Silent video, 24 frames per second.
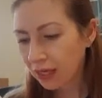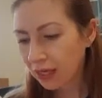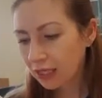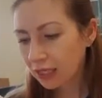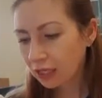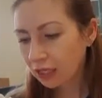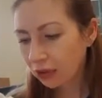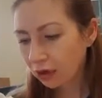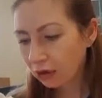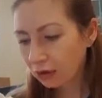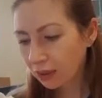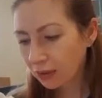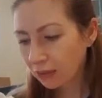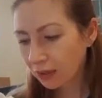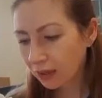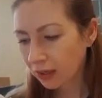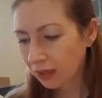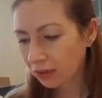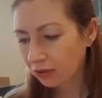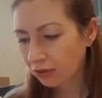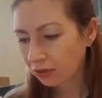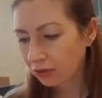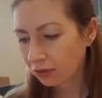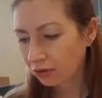It's totally
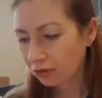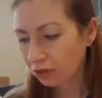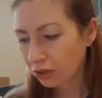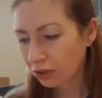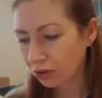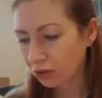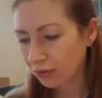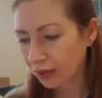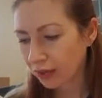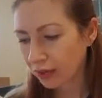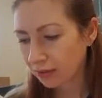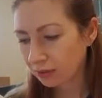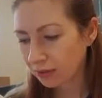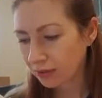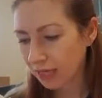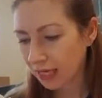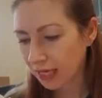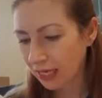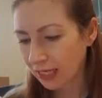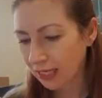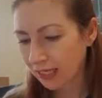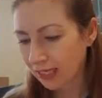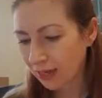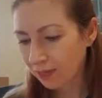because of those 2
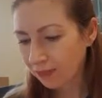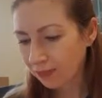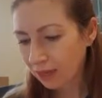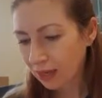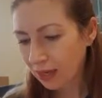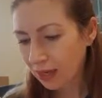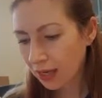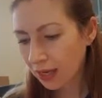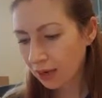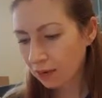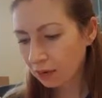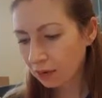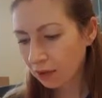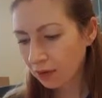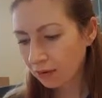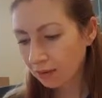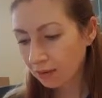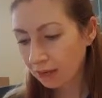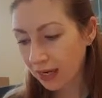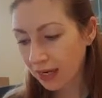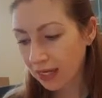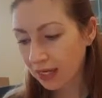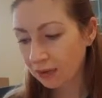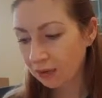EMTs. He wouldn't have
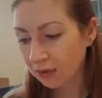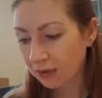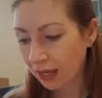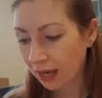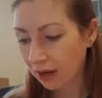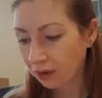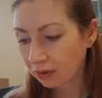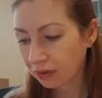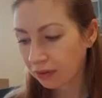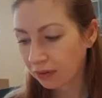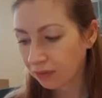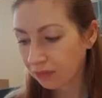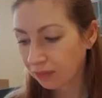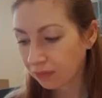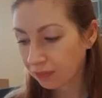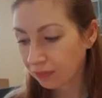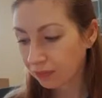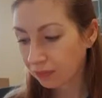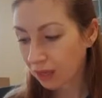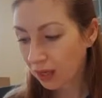made it without them.